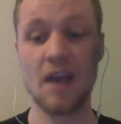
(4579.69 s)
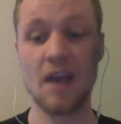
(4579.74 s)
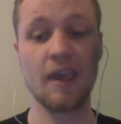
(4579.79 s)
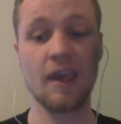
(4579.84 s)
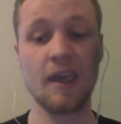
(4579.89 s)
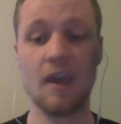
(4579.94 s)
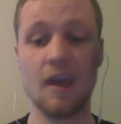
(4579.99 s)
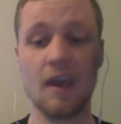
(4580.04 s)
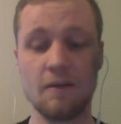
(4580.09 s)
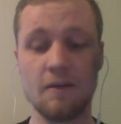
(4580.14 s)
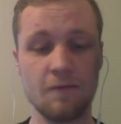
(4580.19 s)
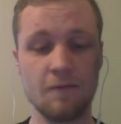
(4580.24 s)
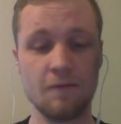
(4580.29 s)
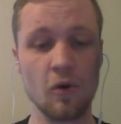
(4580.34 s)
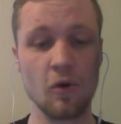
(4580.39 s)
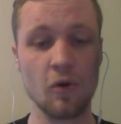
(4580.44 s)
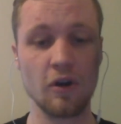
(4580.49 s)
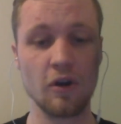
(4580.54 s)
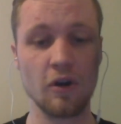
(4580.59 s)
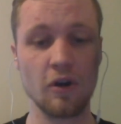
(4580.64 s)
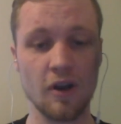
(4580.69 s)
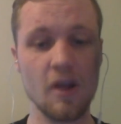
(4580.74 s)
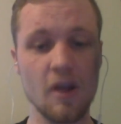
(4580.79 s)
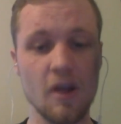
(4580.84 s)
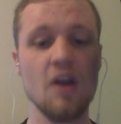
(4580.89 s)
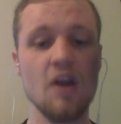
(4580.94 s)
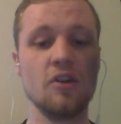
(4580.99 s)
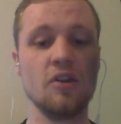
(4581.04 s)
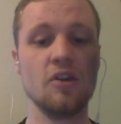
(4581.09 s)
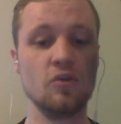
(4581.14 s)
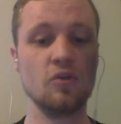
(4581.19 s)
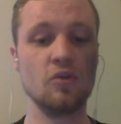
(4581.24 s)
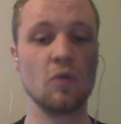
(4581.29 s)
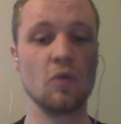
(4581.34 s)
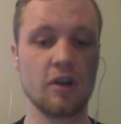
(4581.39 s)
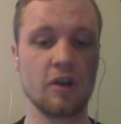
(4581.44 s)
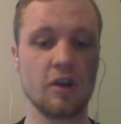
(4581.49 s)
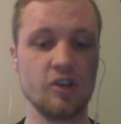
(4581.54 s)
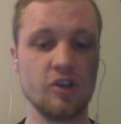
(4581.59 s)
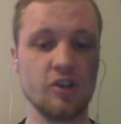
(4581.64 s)
I can't afford to
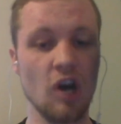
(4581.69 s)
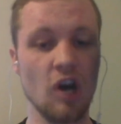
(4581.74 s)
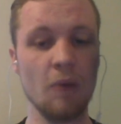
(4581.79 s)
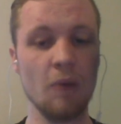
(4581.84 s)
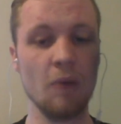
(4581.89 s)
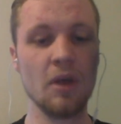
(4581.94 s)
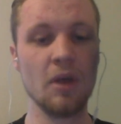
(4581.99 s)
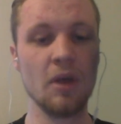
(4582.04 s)
work a job.